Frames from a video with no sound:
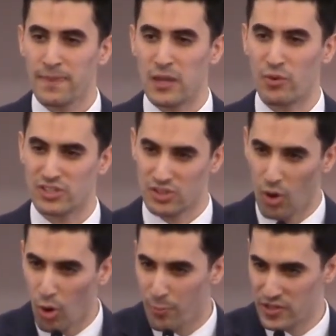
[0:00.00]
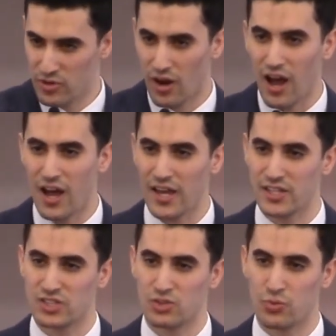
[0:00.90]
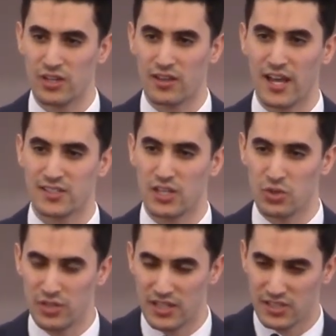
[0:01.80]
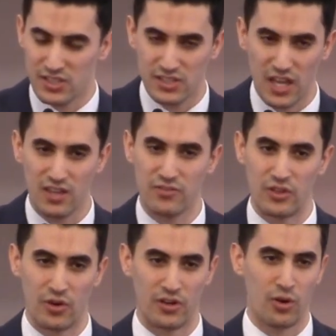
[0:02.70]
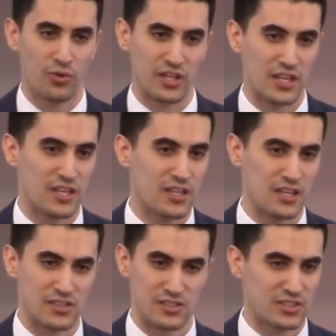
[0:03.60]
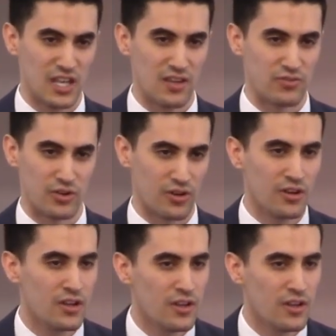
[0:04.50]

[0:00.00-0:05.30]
He wants to open your eyes to realize that you need a Savior and only He is a Savior,